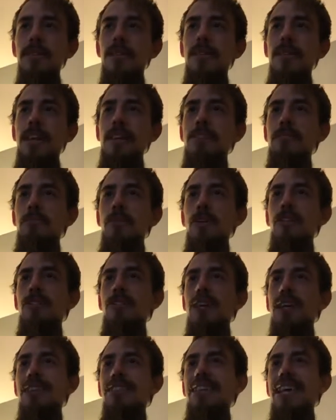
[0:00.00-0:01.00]
Nature Boy's
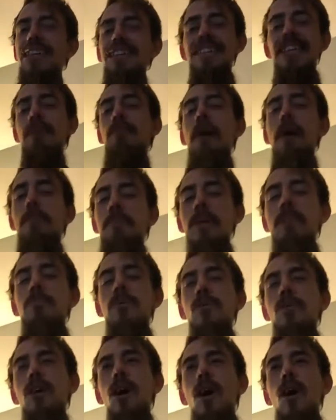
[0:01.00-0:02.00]
trying to say, let my
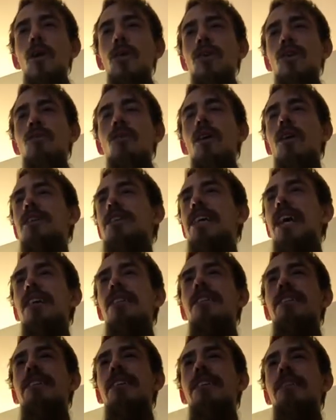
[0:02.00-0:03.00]
people go. You are
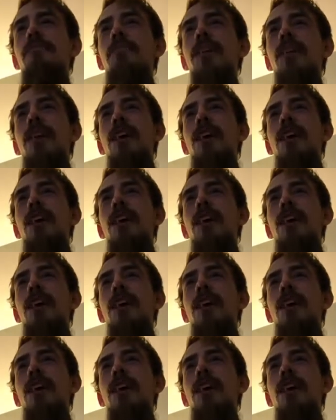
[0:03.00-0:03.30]
telling them